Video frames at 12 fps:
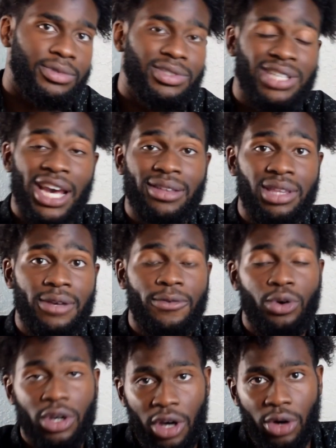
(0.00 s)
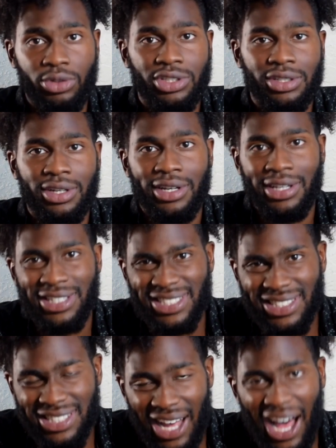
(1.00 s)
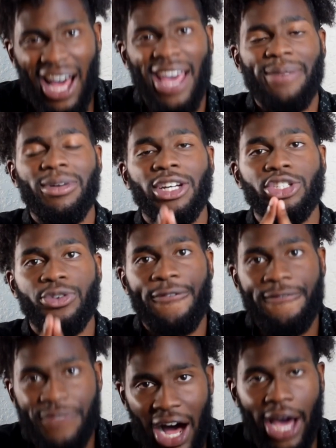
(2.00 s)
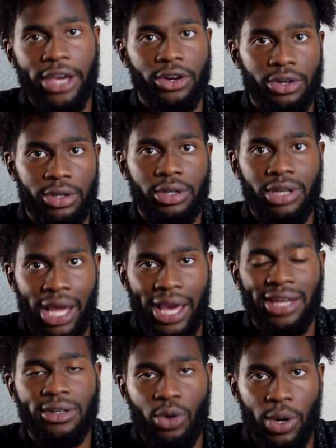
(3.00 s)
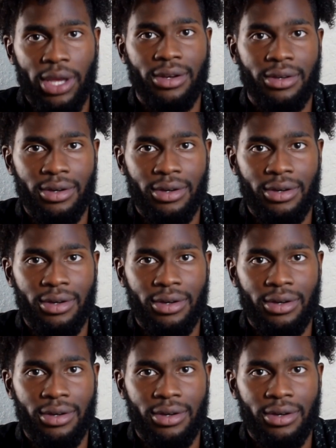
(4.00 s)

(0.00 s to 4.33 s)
Same thing for a coach. It's time to fire Dan Quinn.